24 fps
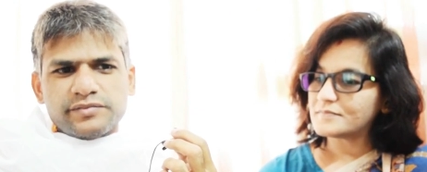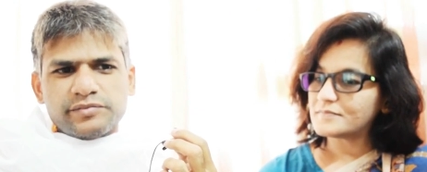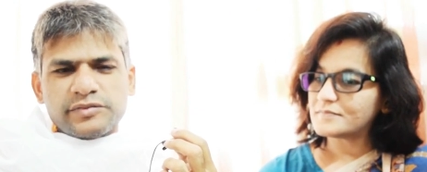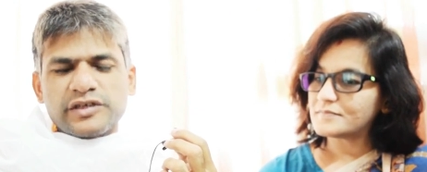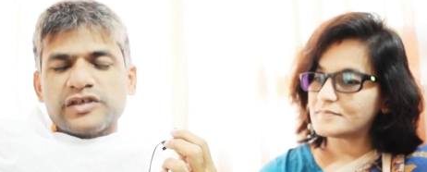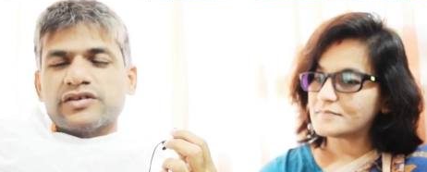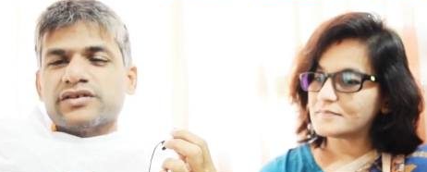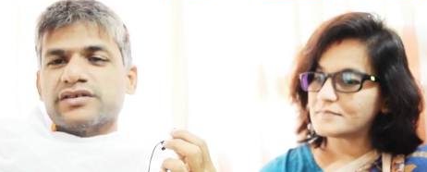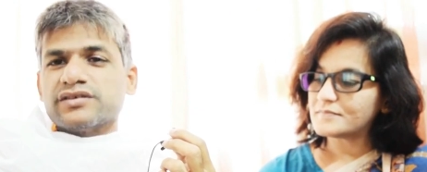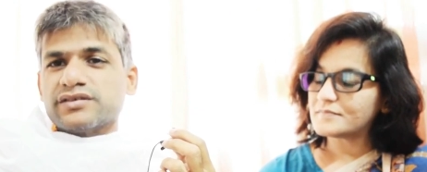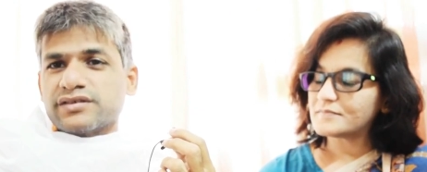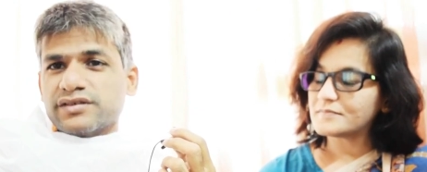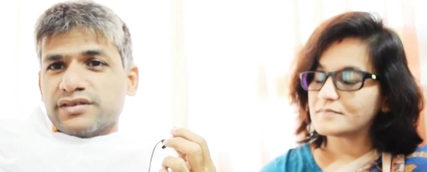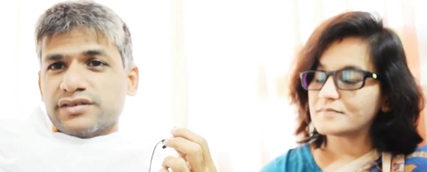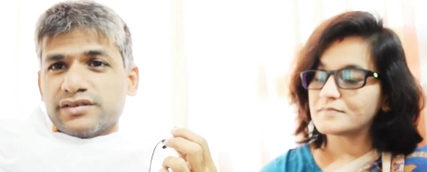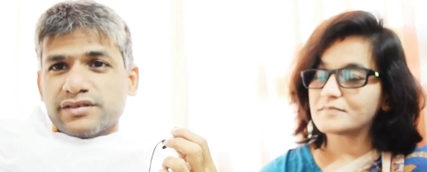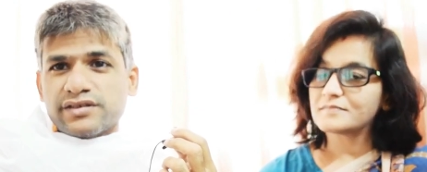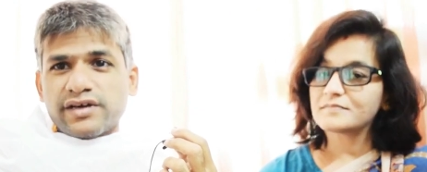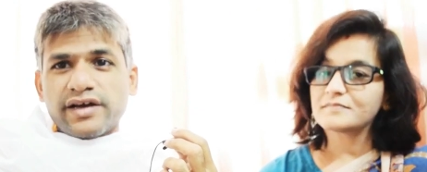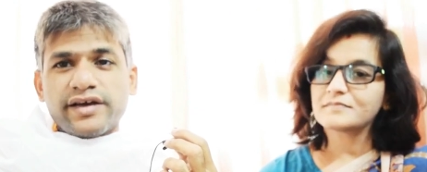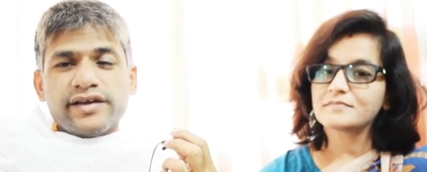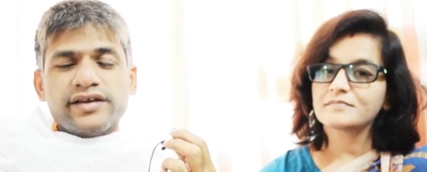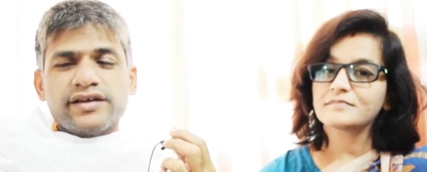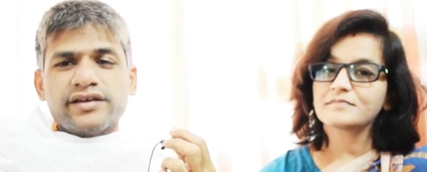Speaker 1: because since
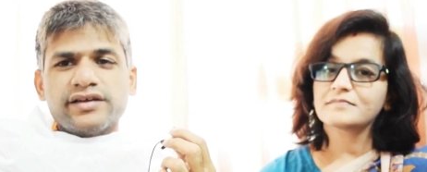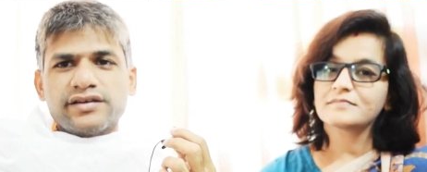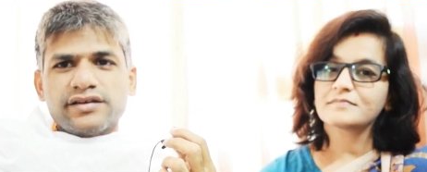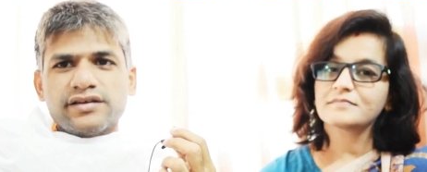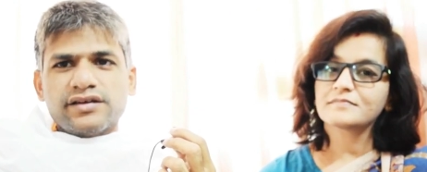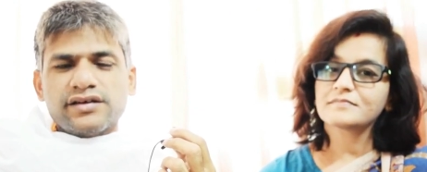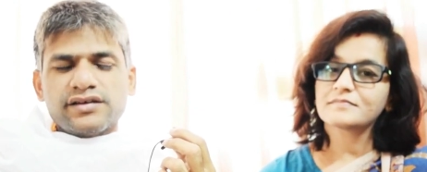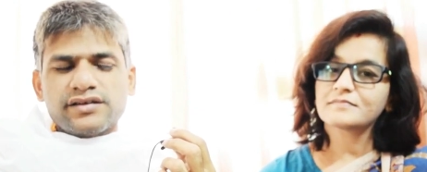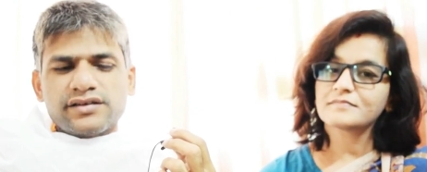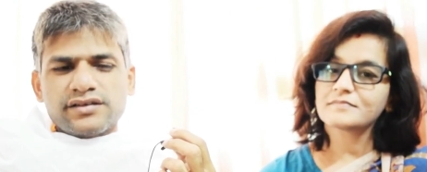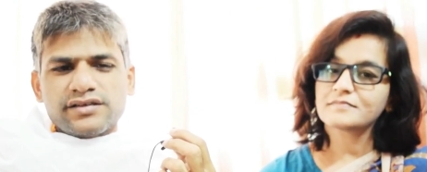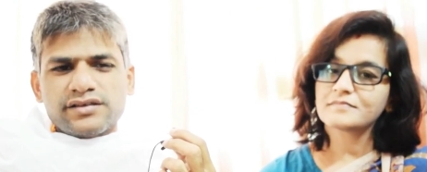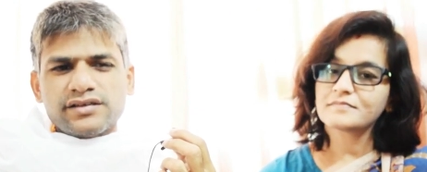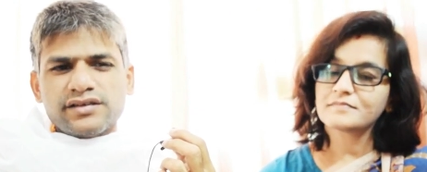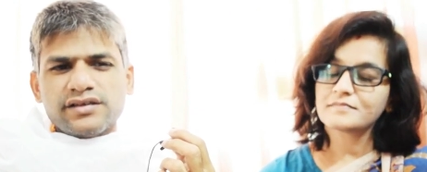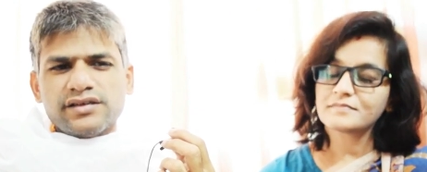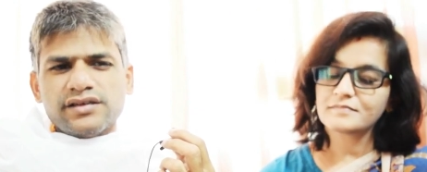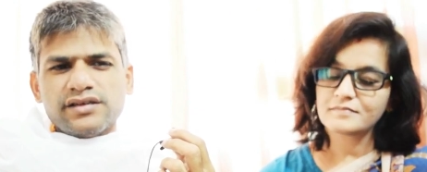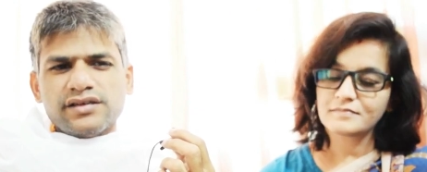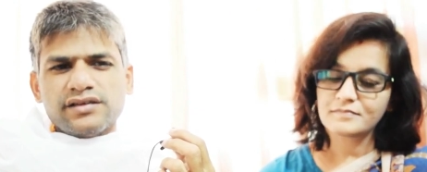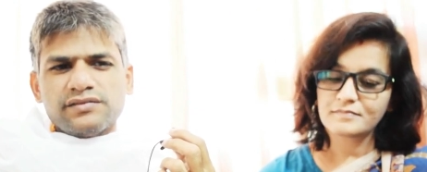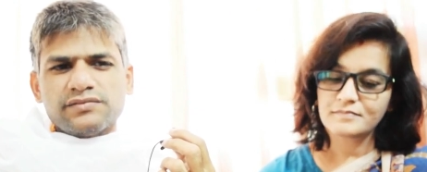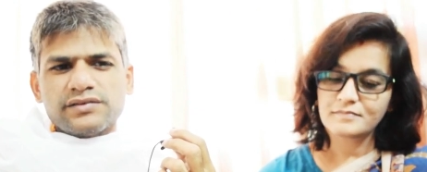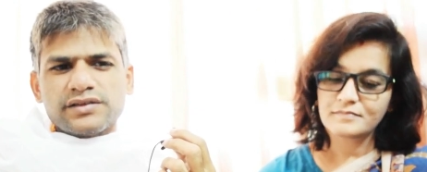I
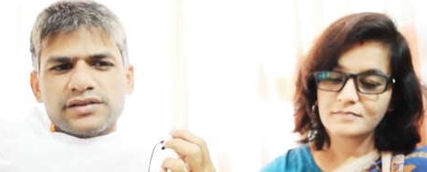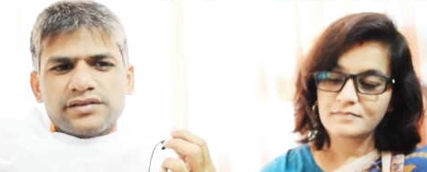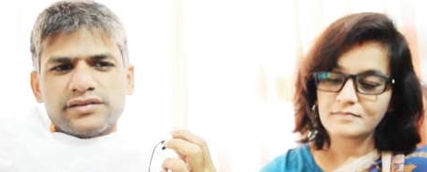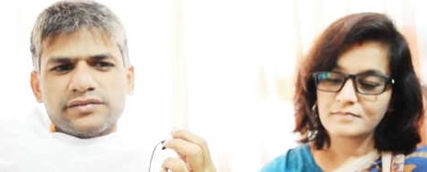deal with